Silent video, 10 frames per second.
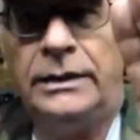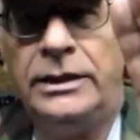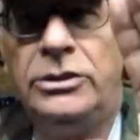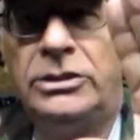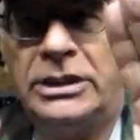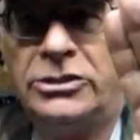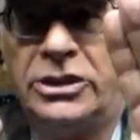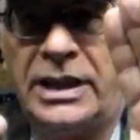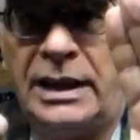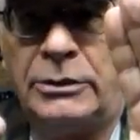Then you touch
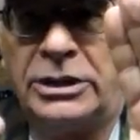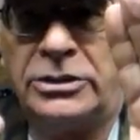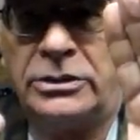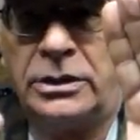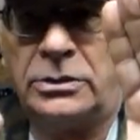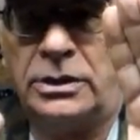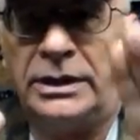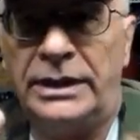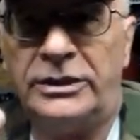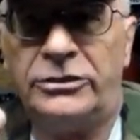your camera to turn it on.
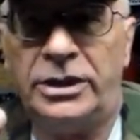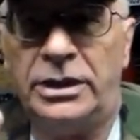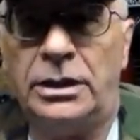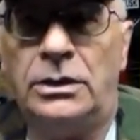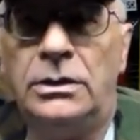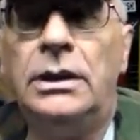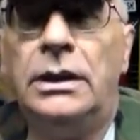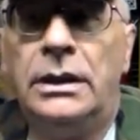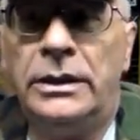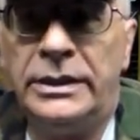Next thing you know,
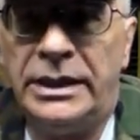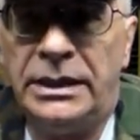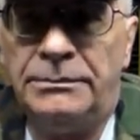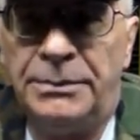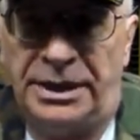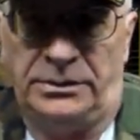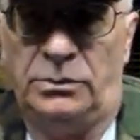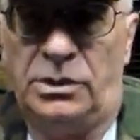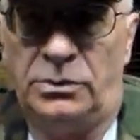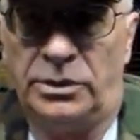the
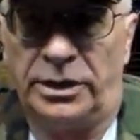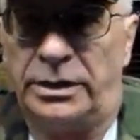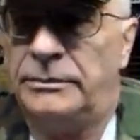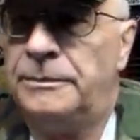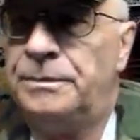button won't work.